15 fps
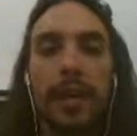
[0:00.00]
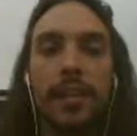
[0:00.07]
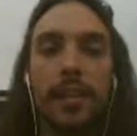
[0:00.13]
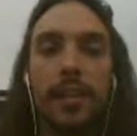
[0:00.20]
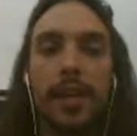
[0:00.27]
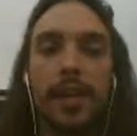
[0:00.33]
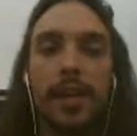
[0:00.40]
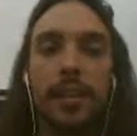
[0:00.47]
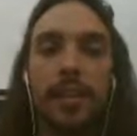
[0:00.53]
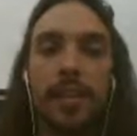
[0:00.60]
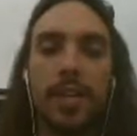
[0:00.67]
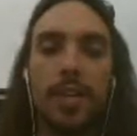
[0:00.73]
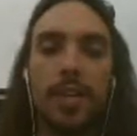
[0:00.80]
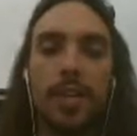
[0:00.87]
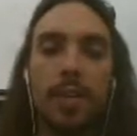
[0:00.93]
it's
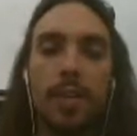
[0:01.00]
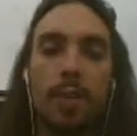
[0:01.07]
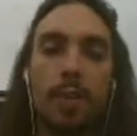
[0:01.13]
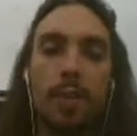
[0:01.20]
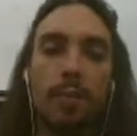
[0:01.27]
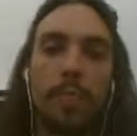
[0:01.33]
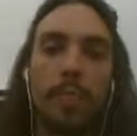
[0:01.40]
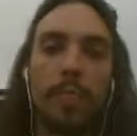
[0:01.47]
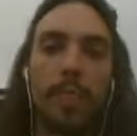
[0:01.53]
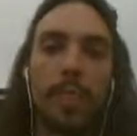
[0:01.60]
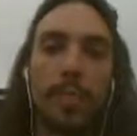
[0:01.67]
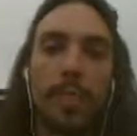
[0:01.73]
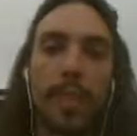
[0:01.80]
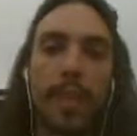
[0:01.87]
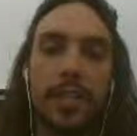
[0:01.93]
condensation, or
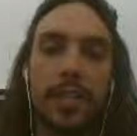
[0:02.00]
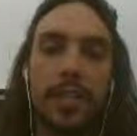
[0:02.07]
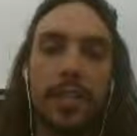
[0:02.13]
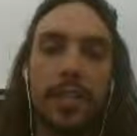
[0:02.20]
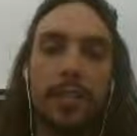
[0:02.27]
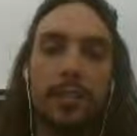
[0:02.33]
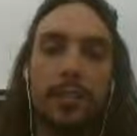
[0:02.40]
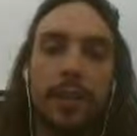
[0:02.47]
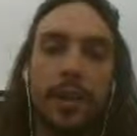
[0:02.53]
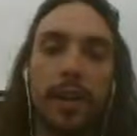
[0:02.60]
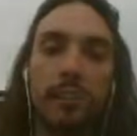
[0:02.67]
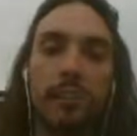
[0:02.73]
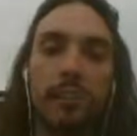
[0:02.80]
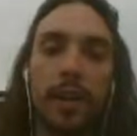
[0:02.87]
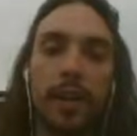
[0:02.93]
precipitation is when it
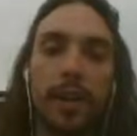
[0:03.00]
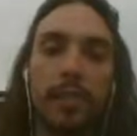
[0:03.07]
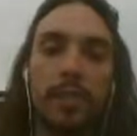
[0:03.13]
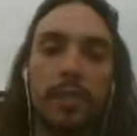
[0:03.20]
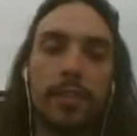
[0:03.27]
falls.